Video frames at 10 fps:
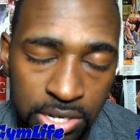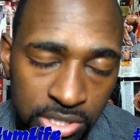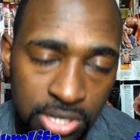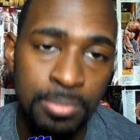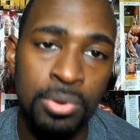
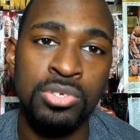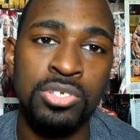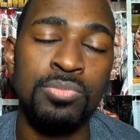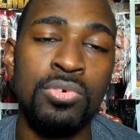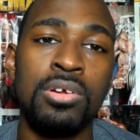going to start
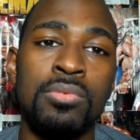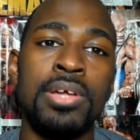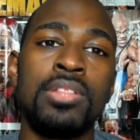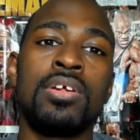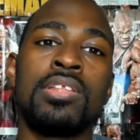posting more on
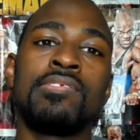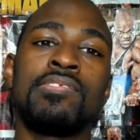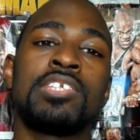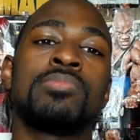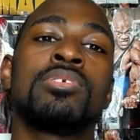the regular on
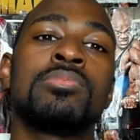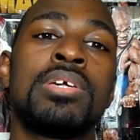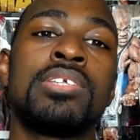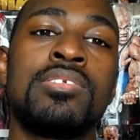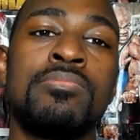the
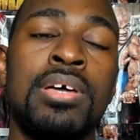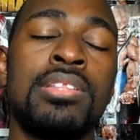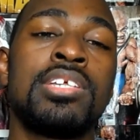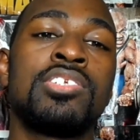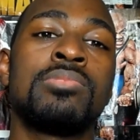Facebook page, the
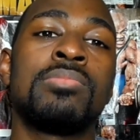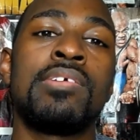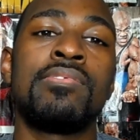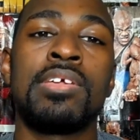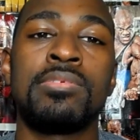About That
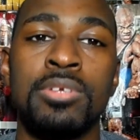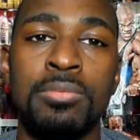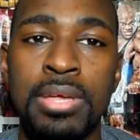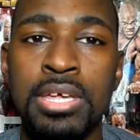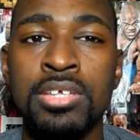Gym Life
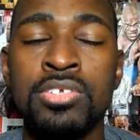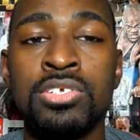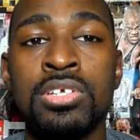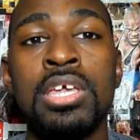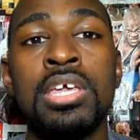Facebook
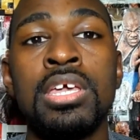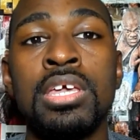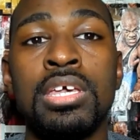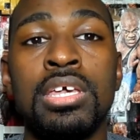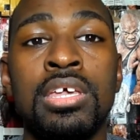page.
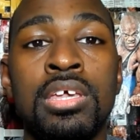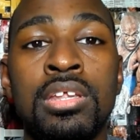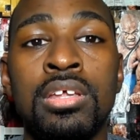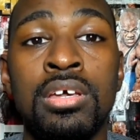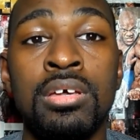
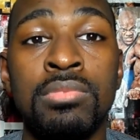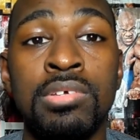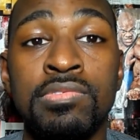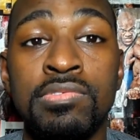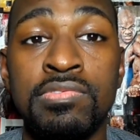And
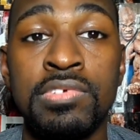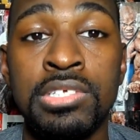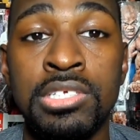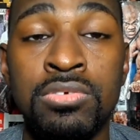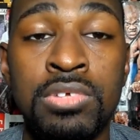um, if you
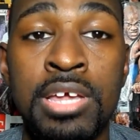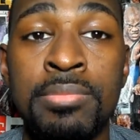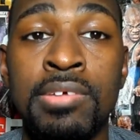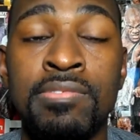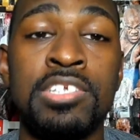feel it, you can
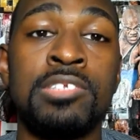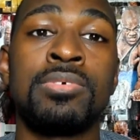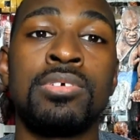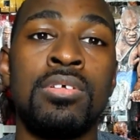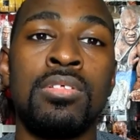add me on
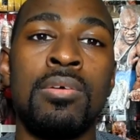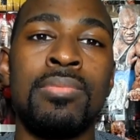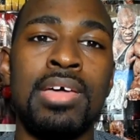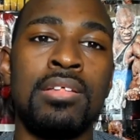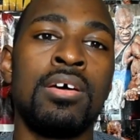Facebook,
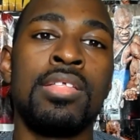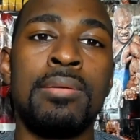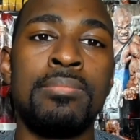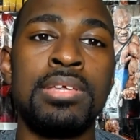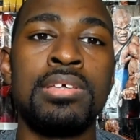although I'm not all
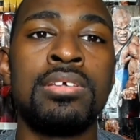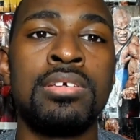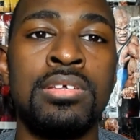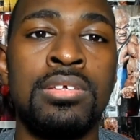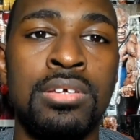that big
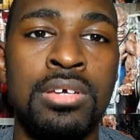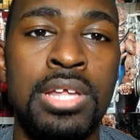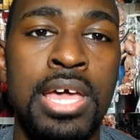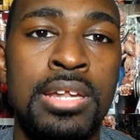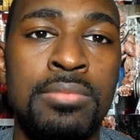
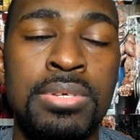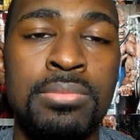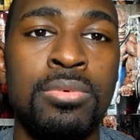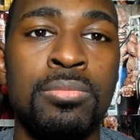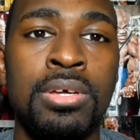on adding
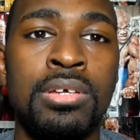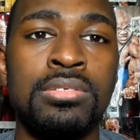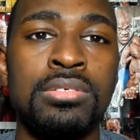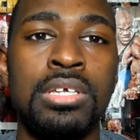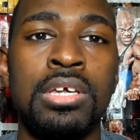people,
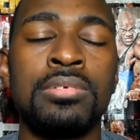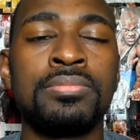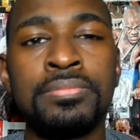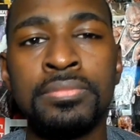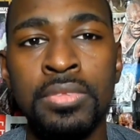but yeah.
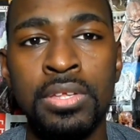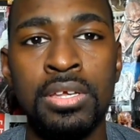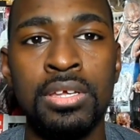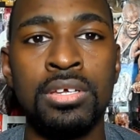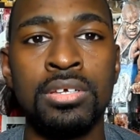
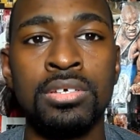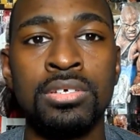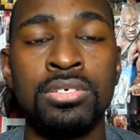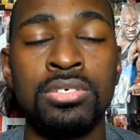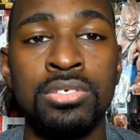
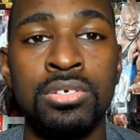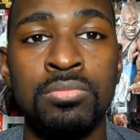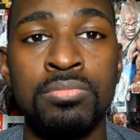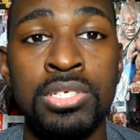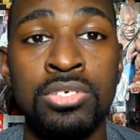
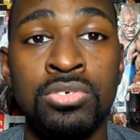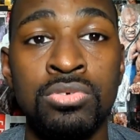So be